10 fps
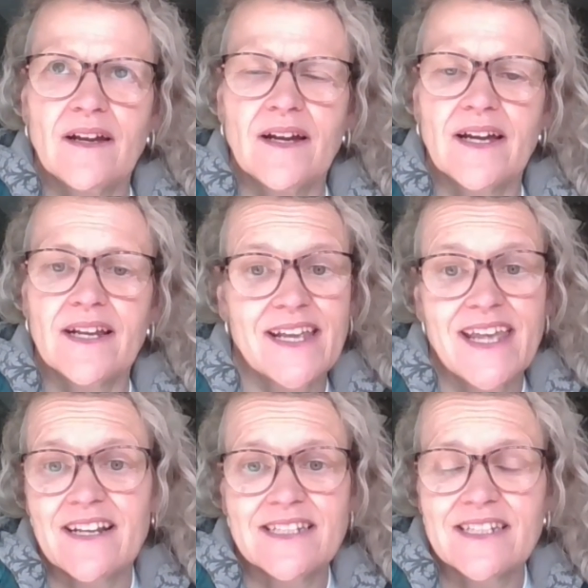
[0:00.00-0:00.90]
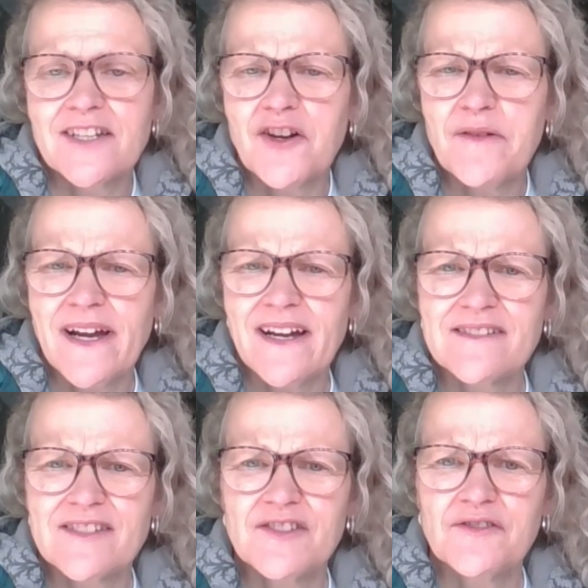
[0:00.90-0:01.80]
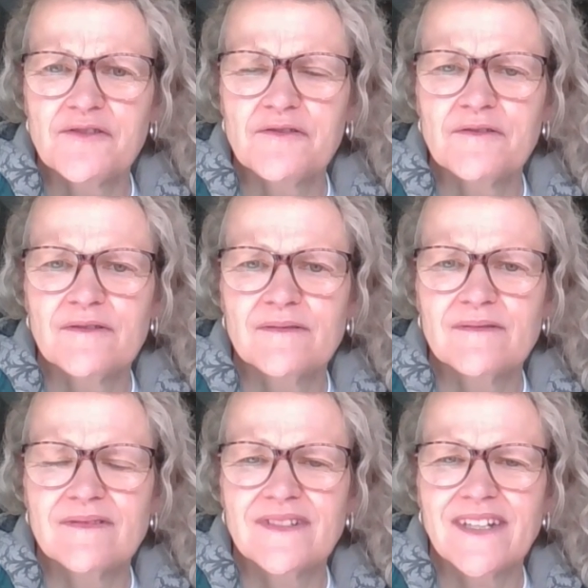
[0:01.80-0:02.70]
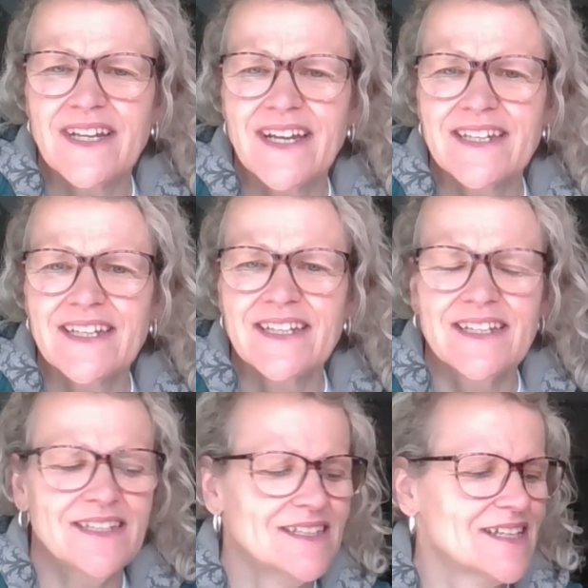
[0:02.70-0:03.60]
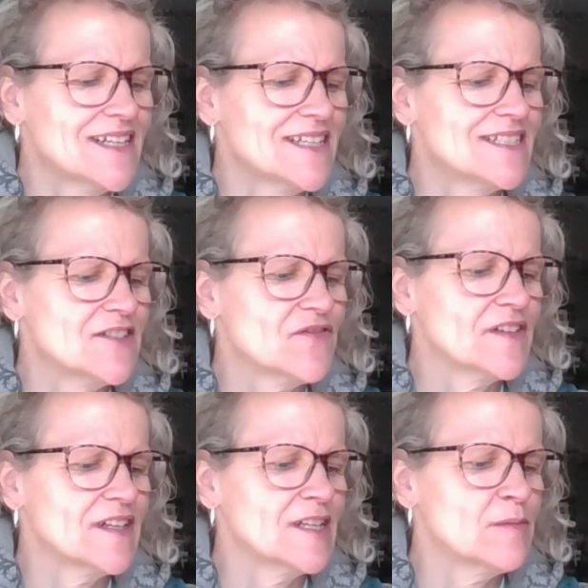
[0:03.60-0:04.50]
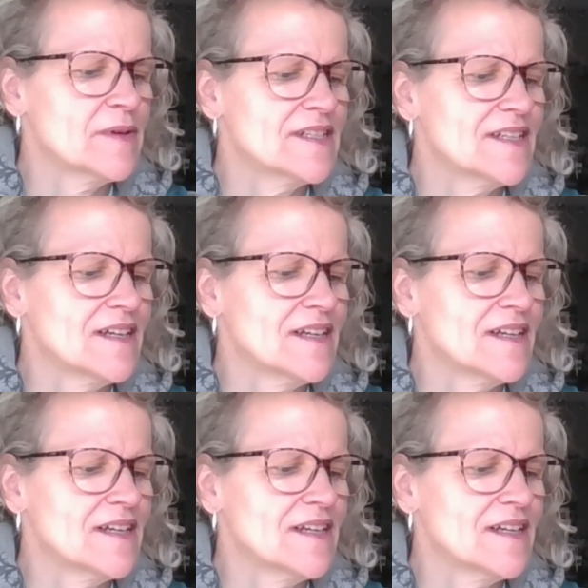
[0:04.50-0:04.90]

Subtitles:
And again, I didn't know how to do any differently, but